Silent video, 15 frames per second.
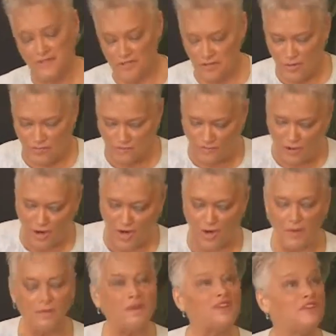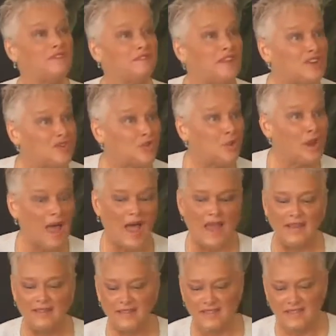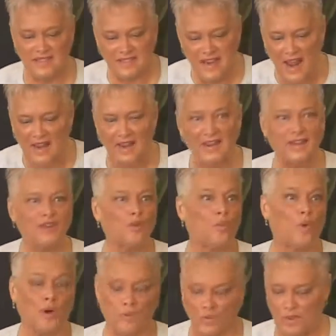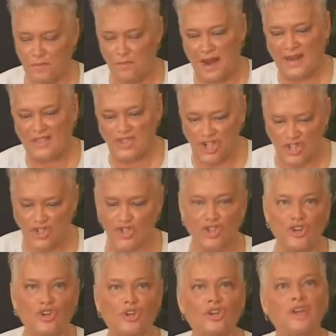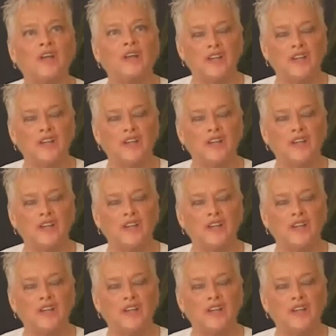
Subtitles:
to affirm and to visualize and study, to work with a practitioner,